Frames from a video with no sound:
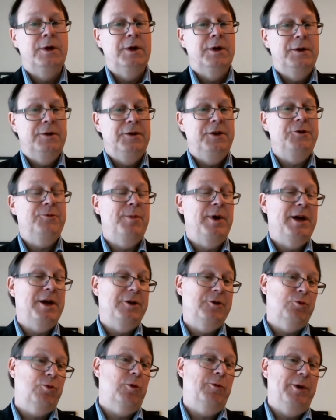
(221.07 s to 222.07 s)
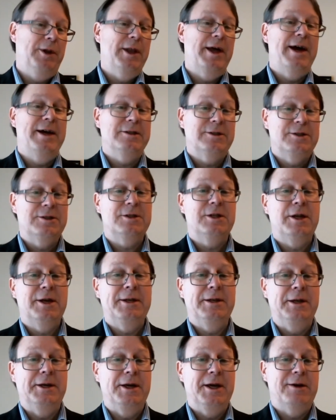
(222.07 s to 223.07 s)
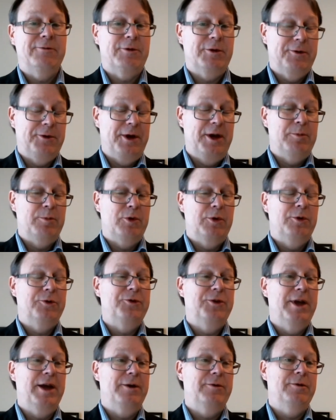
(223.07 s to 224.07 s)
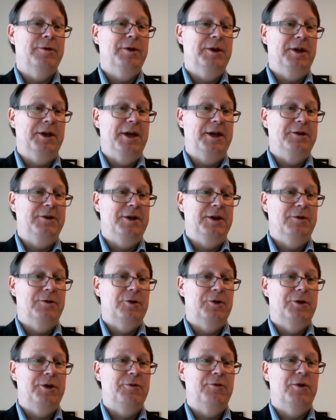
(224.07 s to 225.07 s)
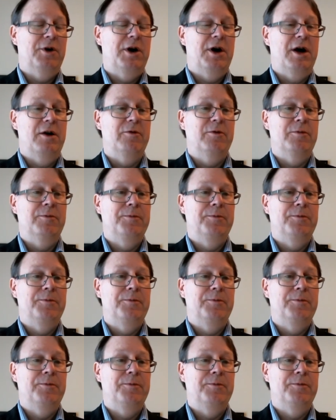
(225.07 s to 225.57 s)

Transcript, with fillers: These bans were relaxed slightly after the emperor's death in 1835.